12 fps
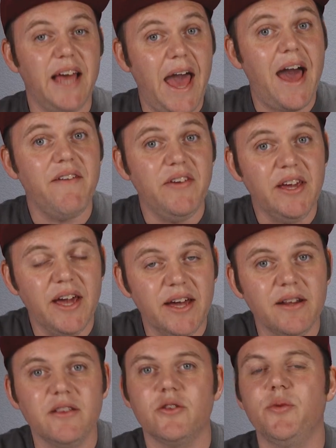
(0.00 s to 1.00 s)
to having
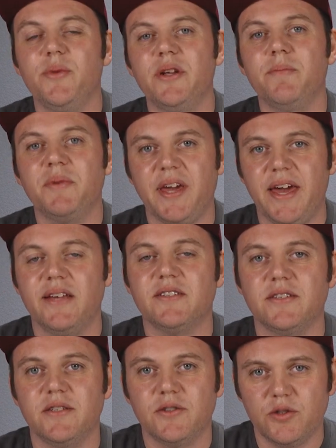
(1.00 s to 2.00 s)
an aluminum
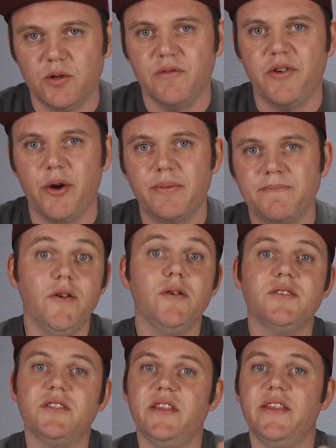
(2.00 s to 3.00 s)
cased servo.
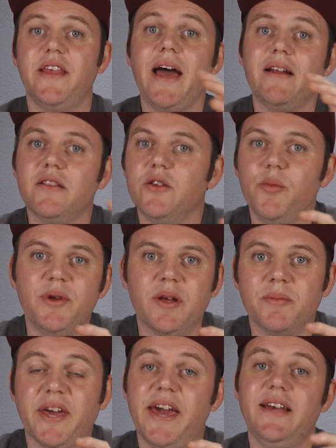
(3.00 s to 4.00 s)
First, that
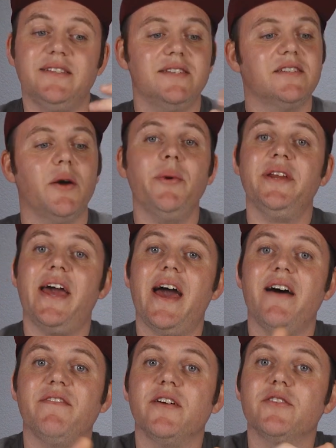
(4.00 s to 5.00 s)
aluminum case is going to
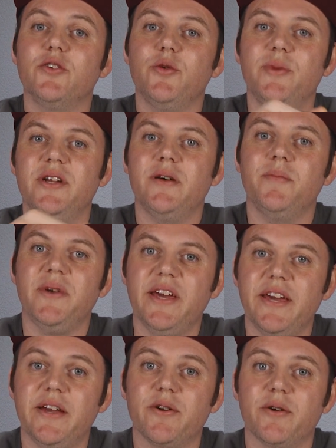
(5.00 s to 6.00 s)
have aluminum
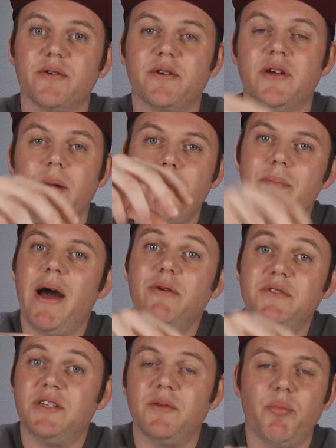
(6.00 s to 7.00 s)
eared
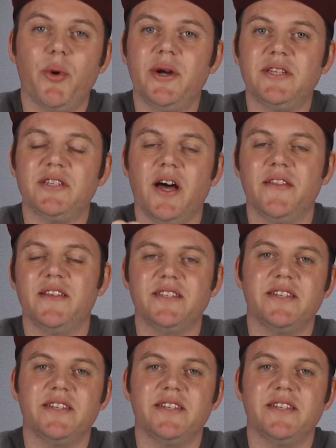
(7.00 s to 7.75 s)
mounting points on the